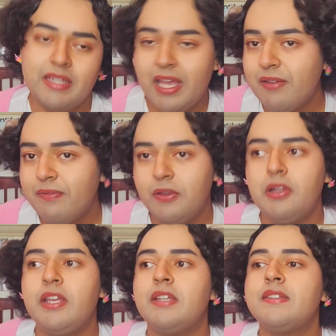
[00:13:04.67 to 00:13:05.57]
they have
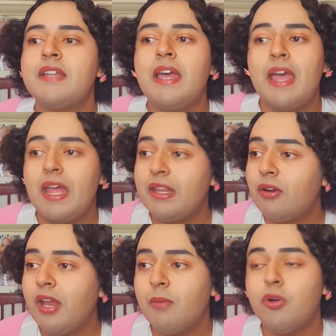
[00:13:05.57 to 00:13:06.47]
feelings, and
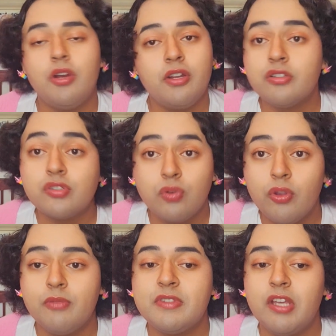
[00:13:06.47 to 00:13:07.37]
they're able to
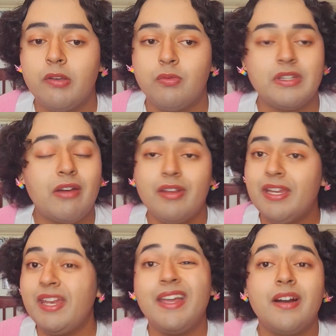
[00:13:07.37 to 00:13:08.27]
control themselves without
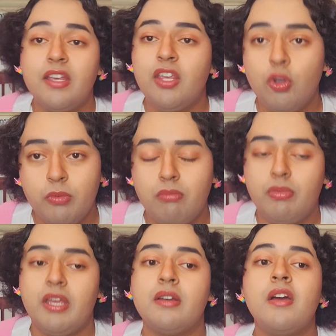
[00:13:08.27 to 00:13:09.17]
needing a human
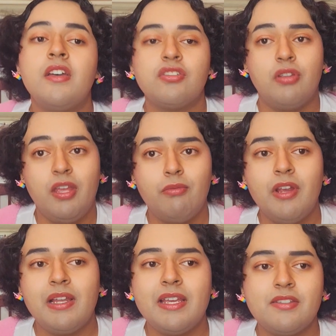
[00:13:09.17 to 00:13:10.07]
being. So they
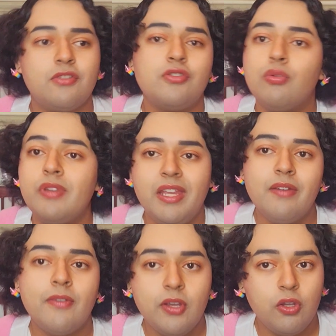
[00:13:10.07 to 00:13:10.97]
realized there's no need
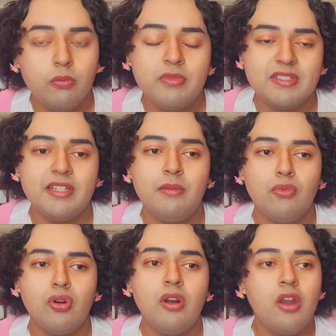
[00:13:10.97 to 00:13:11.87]
for humans
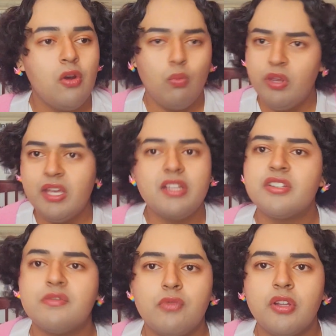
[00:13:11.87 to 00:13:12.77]
anymore. We can
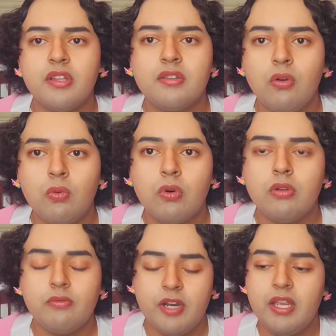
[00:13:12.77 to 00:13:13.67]
just run this whole
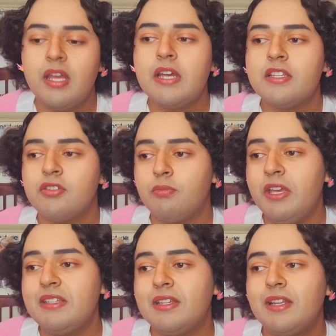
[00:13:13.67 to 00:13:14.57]
world, right? So
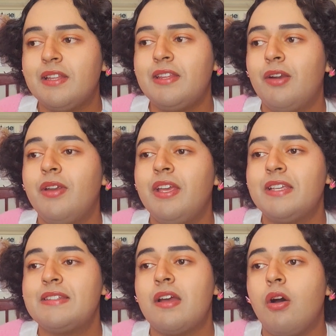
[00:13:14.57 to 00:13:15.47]
basically the theory
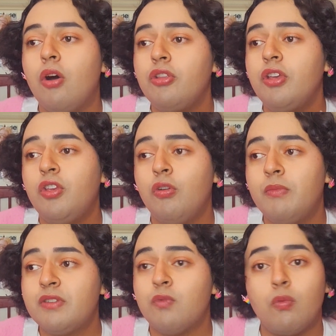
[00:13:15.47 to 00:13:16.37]
is that all the
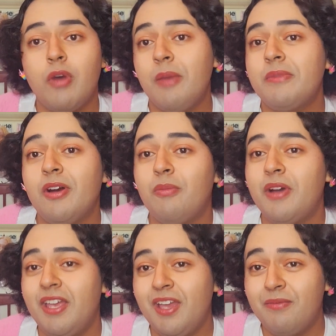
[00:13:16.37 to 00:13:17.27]
humans were wiped out
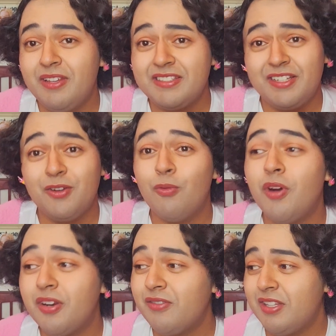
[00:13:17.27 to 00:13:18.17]
by every single
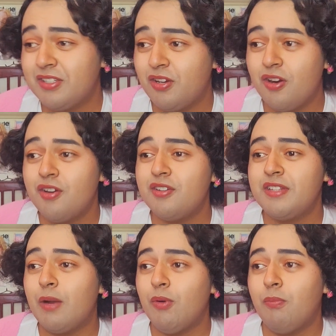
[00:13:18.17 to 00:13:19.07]
one of these cars
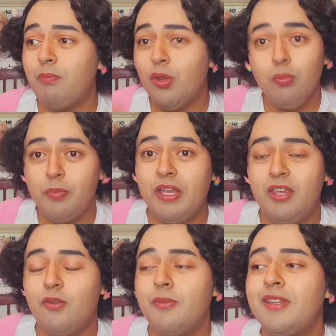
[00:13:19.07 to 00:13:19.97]
that were built by
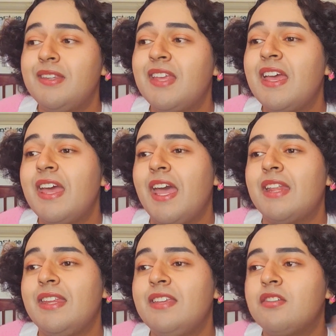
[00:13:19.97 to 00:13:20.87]
humans.
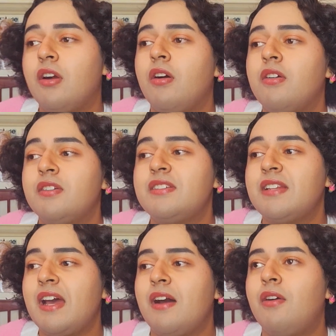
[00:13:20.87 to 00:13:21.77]
And these cars
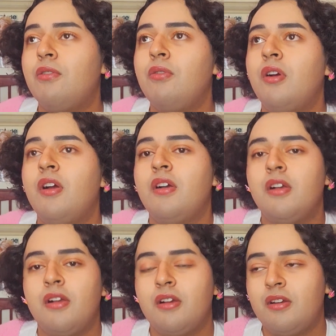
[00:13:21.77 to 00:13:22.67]
now
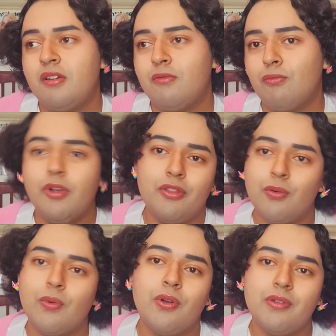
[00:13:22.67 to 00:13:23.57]
run
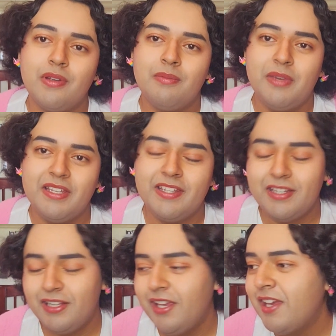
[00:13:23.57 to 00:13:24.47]
the world,
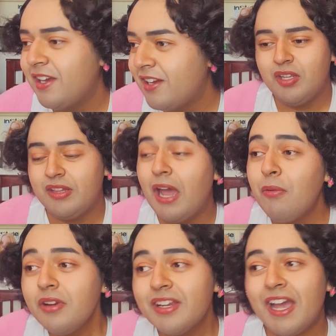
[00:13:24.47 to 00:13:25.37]
basically. That
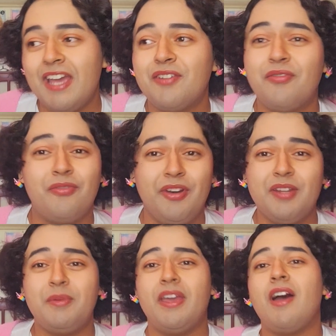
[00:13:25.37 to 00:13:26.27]
one kind of freaked
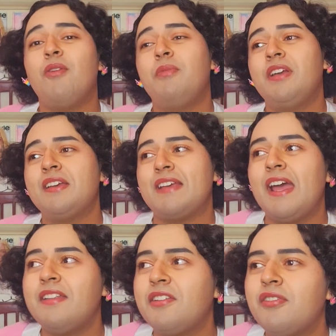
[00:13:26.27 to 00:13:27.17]
me out, because
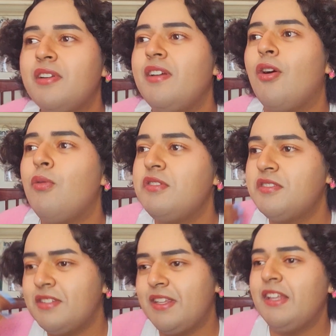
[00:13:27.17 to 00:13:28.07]
I literally always
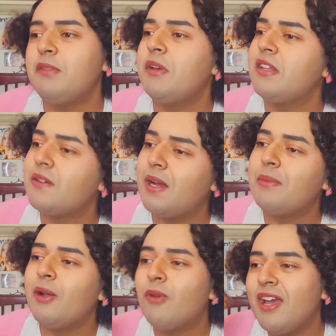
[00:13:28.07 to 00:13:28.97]
just think to myself, I'm
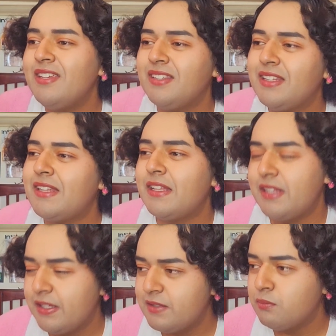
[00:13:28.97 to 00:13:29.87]
like, why is it that
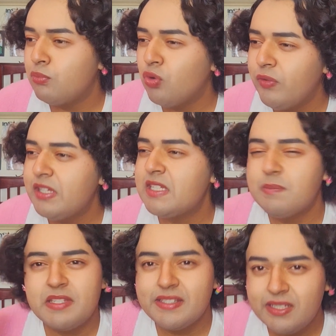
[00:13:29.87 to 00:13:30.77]
this movie
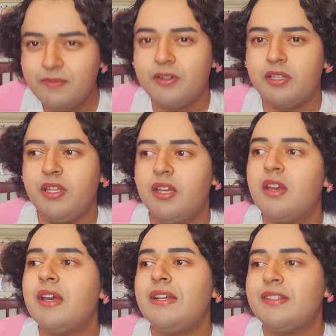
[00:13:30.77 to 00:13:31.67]
specifically
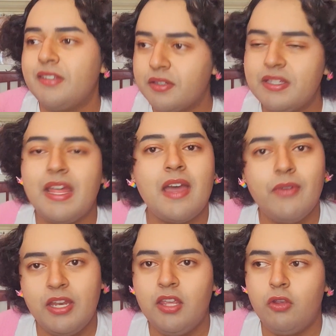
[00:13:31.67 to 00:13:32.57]
doesn't have
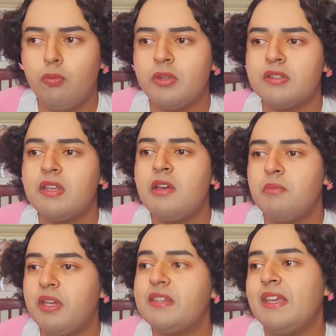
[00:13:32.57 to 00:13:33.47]
any humans?
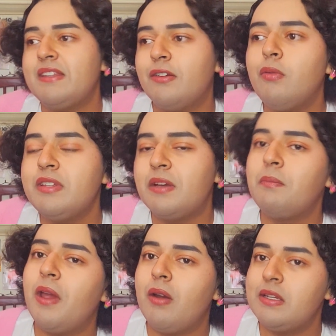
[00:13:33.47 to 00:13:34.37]
Because I did always
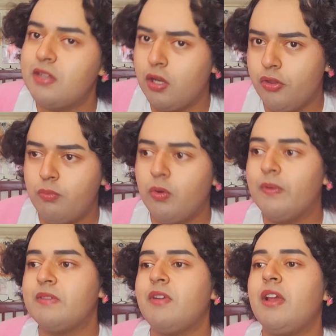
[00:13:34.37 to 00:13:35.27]
compare it to other
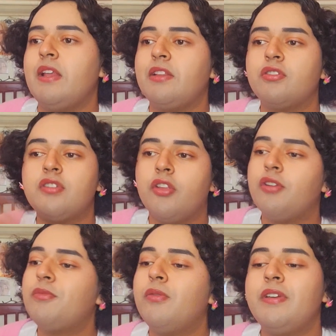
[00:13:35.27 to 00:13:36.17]
movies, right? Like, there's other
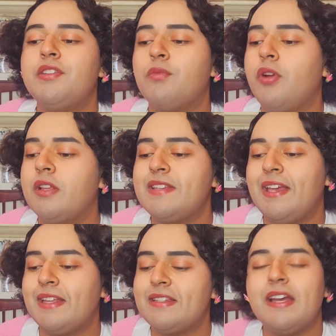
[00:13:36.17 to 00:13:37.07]
movies where it's
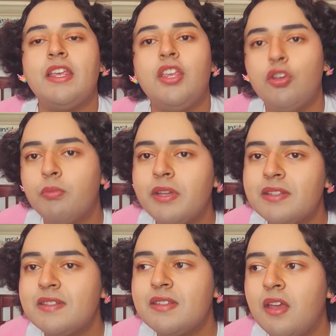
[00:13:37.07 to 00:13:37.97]
like, it's not
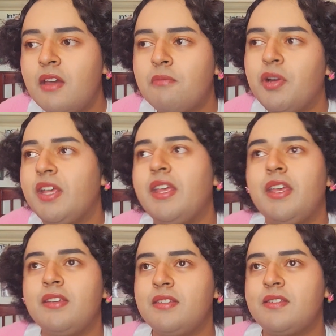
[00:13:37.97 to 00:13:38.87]
humans, but it
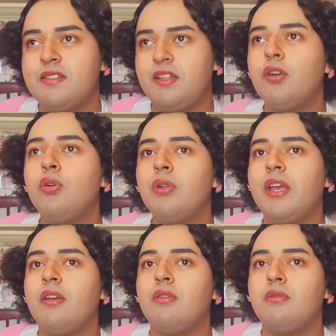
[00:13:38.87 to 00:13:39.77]
is still
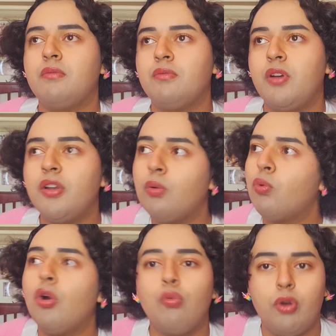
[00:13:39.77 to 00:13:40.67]
like in a
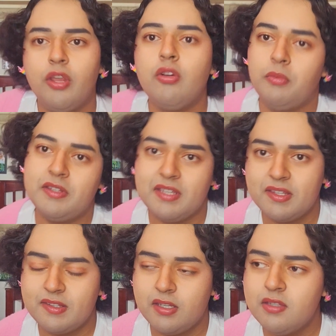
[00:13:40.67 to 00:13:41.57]
world where humans
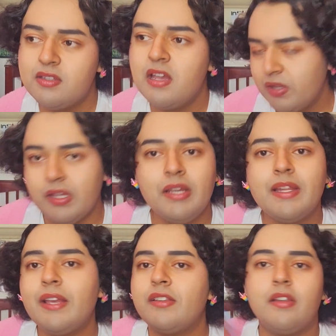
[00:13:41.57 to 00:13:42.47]
exist. Think
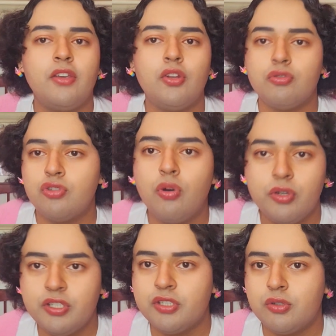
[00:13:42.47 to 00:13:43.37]
like, you know,
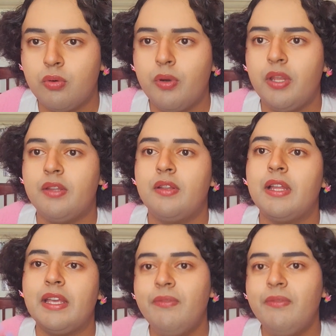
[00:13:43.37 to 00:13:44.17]
Toy Story, like